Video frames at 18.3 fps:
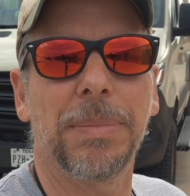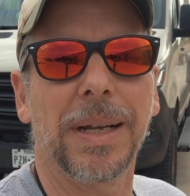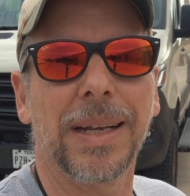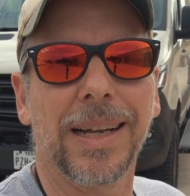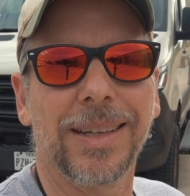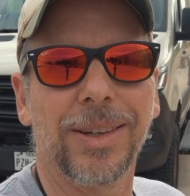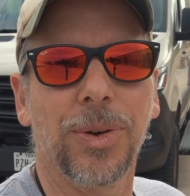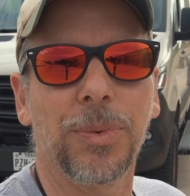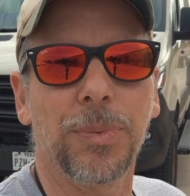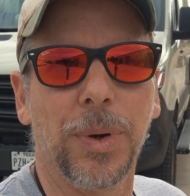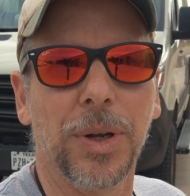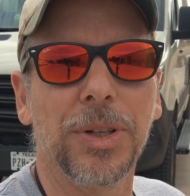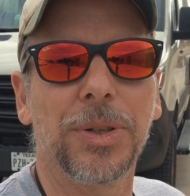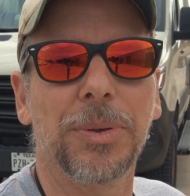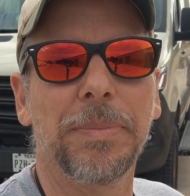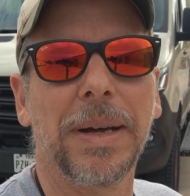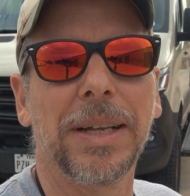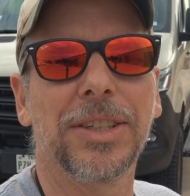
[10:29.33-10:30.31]
but I don't
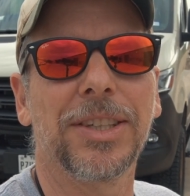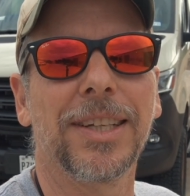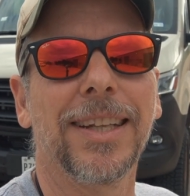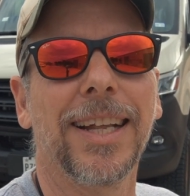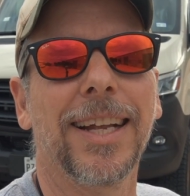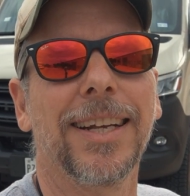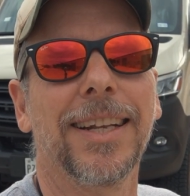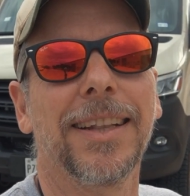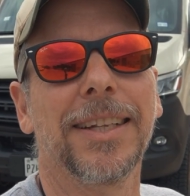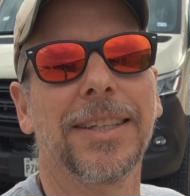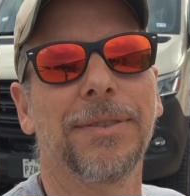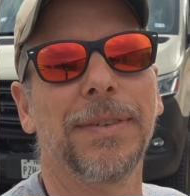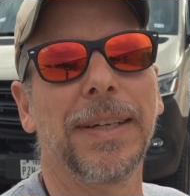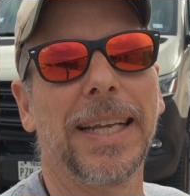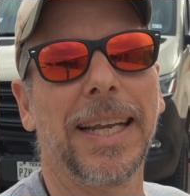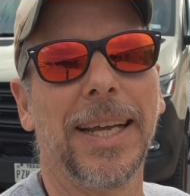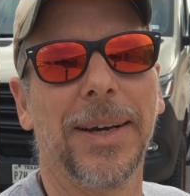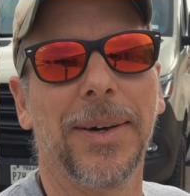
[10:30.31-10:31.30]
want to mention that in this
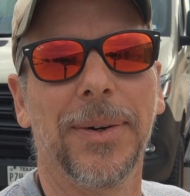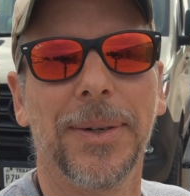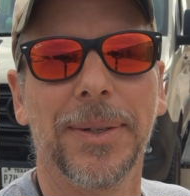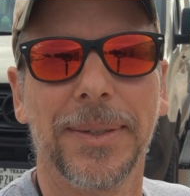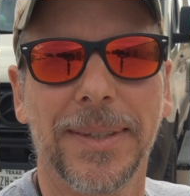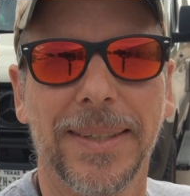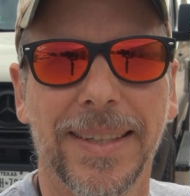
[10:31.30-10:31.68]
video.